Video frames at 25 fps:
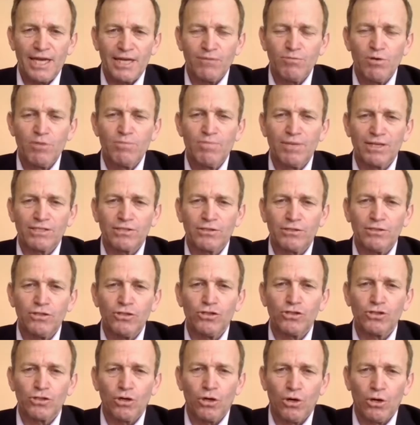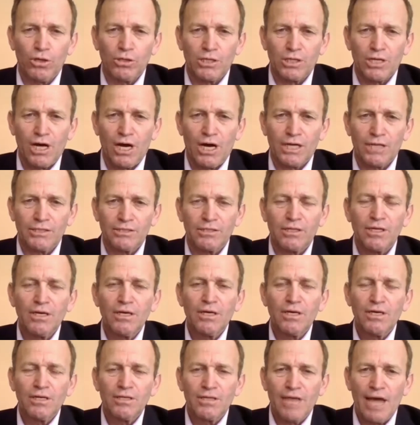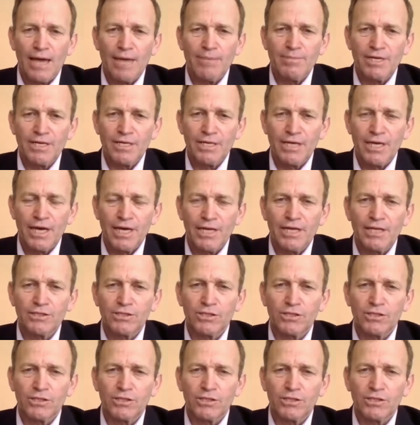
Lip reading: and we must teach the Holocaust time and again.